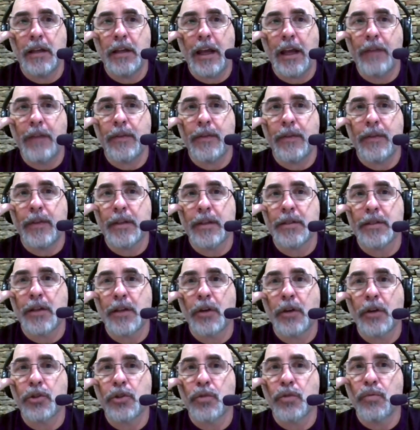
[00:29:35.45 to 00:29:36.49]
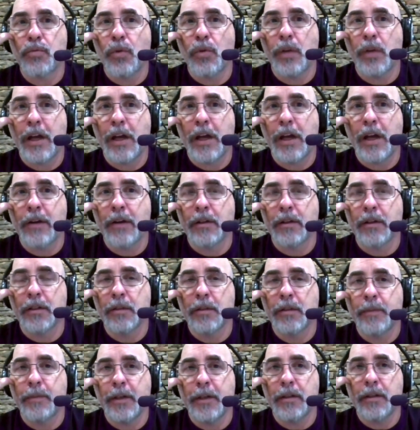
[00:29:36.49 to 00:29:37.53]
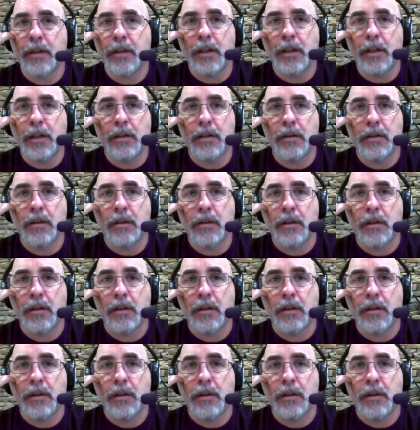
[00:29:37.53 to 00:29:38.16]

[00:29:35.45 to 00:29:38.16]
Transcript: having things starting to roll out a little bit in